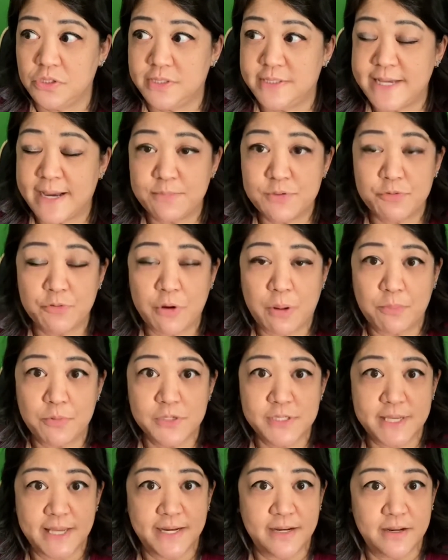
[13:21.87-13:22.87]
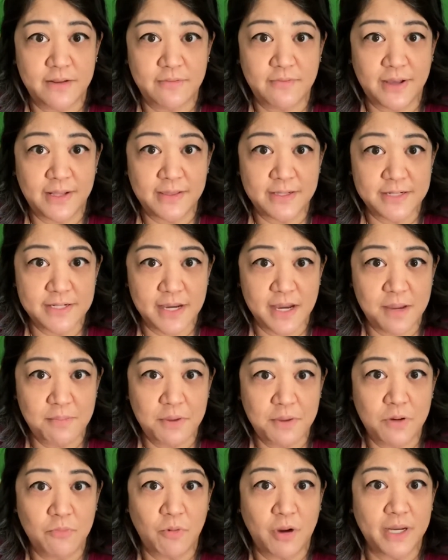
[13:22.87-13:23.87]
Depp's representative at the time
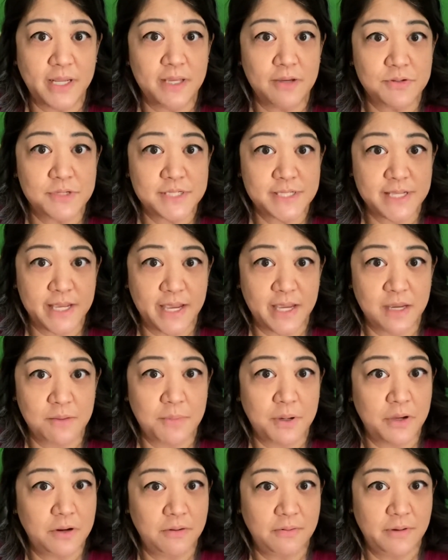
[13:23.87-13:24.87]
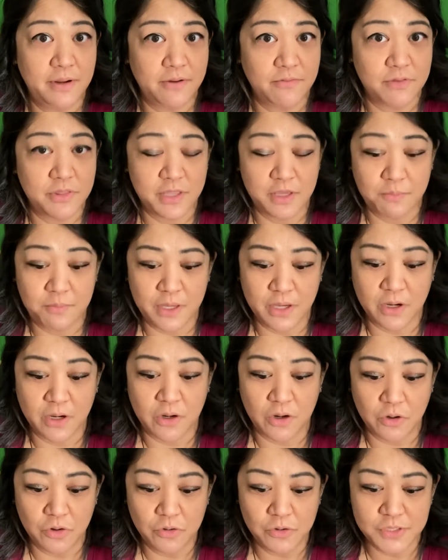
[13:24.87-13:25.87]
and what he was saying about everything being a
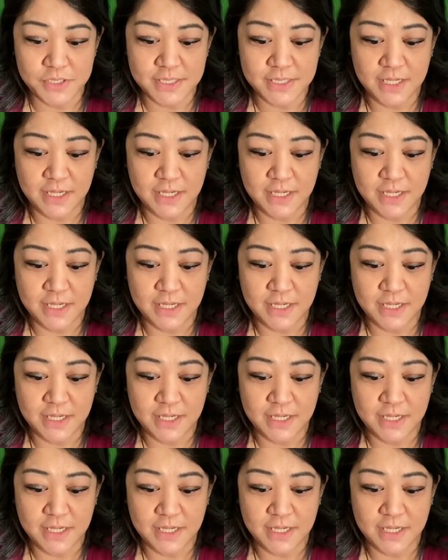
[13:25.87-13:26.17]
hoax.